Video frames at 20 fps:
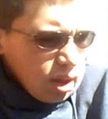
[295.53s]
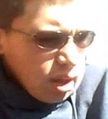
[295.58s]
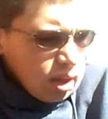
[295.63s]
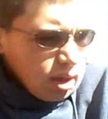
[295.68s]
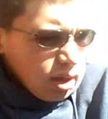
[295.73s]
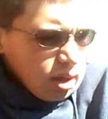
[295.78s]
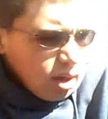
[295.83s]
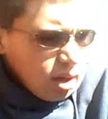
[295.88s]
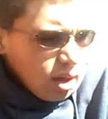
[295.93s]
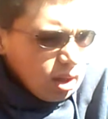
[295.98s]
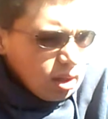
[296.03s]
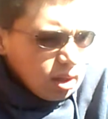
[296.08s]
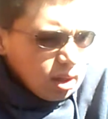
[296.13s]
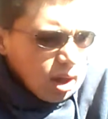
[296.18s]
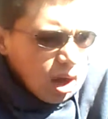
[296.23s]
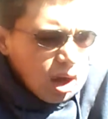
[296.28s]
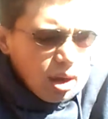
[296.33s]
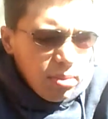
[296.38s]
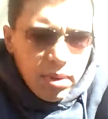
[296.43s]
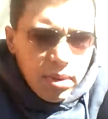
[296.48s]
in
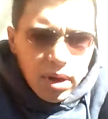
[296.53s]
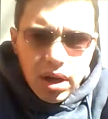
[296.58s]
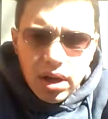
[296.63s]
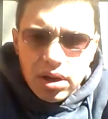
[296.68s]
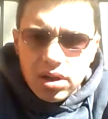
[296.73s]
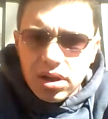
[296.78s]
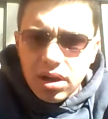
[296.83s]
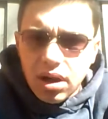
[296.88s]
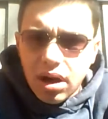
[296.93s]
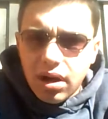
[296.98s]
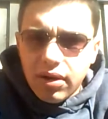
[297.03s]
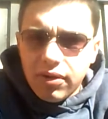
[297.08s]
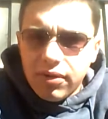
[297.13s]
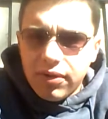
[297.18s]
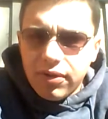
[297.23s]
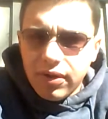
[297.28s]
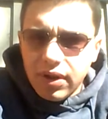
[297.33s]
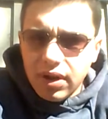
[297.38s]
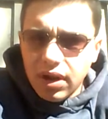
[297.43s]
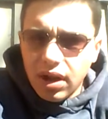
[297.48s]
the combination
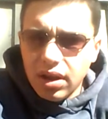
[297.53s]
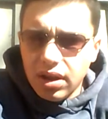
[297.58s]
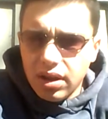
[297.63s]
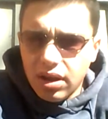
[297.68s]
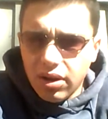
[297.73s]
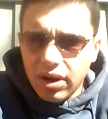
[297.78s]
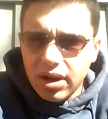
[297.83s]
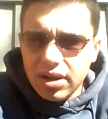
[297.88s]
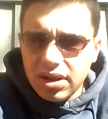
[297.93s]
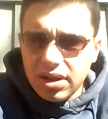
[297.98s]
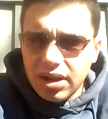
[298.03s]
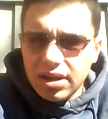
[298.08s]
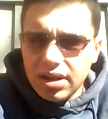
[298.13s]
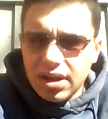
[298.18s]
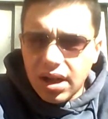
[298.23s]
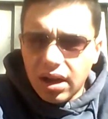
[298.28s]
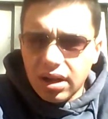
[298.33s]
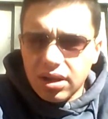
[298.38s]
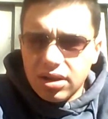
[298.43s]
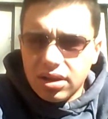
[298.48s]
of there is an
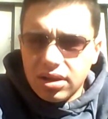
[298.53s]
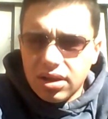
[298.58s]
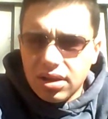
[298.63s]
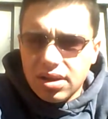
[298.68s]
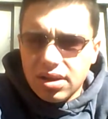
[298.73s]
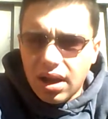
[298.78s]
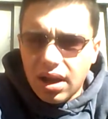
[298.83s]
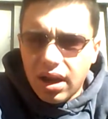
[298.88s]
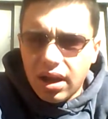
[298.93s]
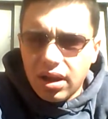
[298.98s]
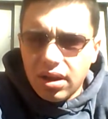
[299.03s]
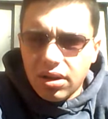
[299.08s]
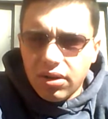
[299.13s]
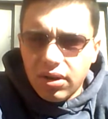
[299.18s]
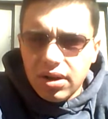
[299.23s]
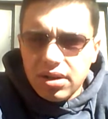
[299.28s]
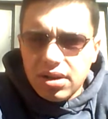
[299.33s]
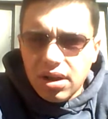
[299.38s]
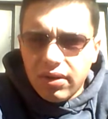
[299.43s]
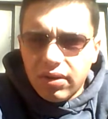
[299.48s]
intelligent design,
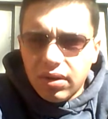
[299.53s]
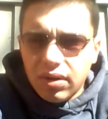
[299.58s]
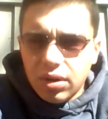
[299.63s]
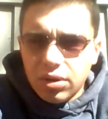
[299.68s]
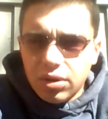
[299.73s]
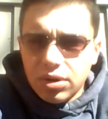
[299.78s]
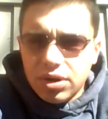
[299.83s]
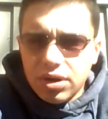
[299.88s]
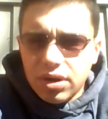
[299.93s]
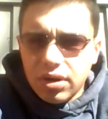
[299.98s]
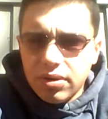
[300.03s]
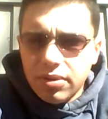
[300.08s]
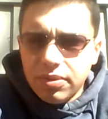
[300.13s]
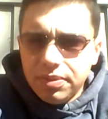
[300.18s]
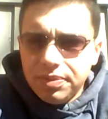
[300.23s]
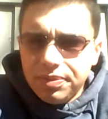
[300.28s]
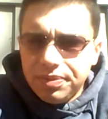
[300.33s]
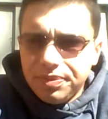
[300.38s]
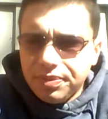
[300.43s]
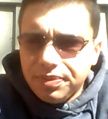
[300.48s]
there is evolution,
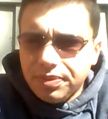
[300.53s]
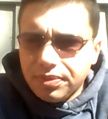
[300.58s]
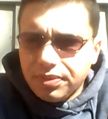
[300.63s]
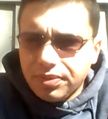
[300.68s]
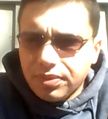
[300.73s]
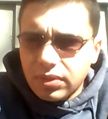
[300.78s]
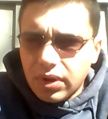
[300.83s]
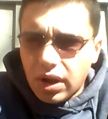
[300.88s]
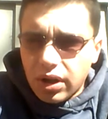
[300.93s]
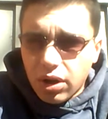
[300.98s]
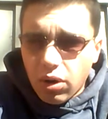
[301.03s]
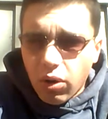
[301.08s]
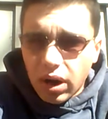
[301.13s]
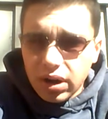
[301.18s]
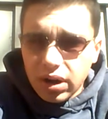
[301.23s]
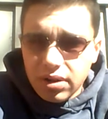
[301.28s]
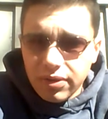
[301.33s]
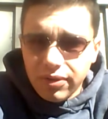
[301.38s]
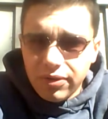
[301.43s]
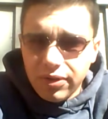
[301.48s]
And
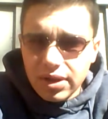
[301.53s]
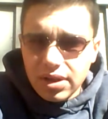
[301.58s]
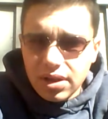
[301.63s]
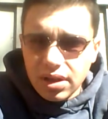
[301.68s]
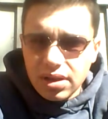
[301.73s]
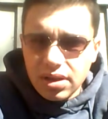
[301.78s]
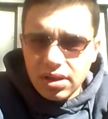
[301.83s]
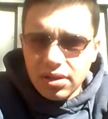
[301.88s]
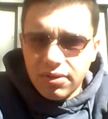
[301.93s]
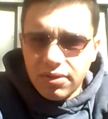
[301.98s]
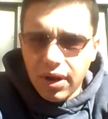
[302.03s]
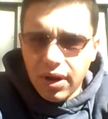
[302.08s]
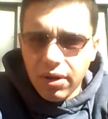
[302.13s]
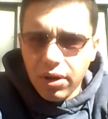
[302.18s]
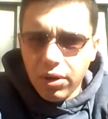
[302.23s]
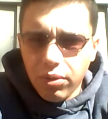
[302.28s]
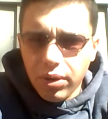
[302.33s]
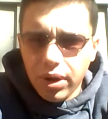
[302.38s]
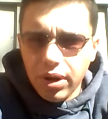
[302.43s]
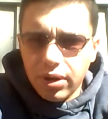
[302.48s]
quantum physics is
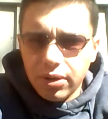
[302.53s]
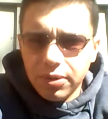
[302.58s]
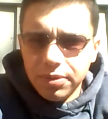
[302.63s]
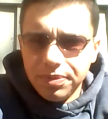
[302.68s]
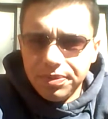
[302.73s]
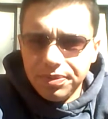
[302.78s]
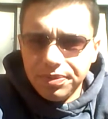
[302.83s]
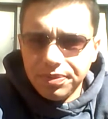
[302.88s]
very real.